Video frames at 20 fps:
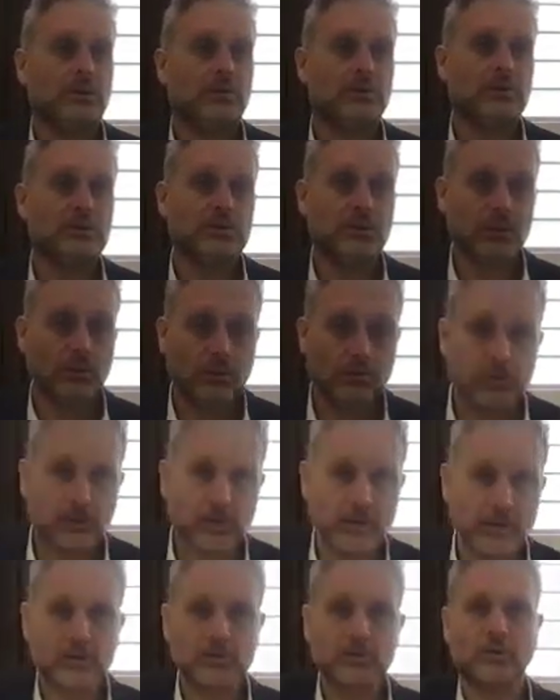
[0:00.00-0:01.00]
It was not
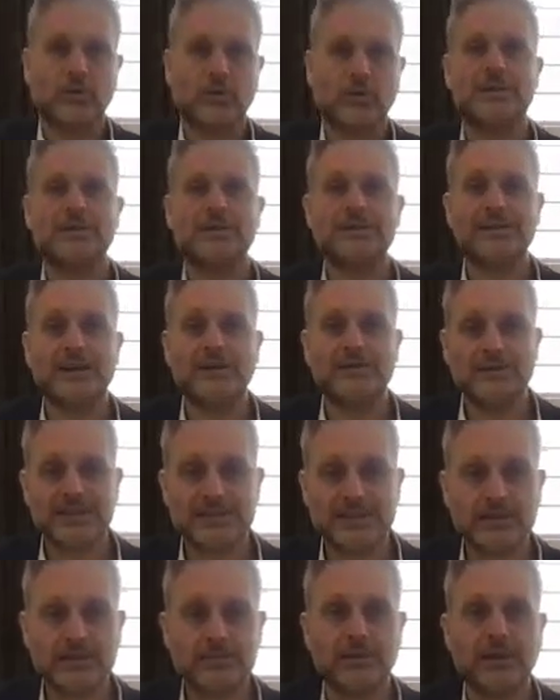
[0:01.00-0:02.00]
obligatory. It doesn't have the
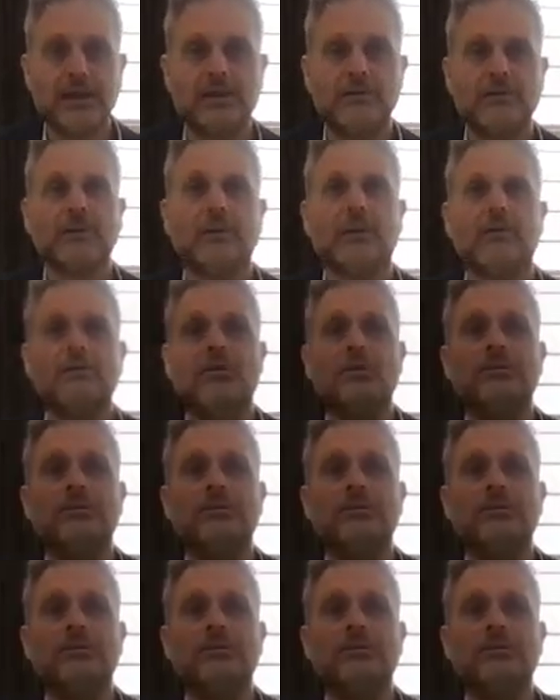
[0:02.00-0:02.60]
same level of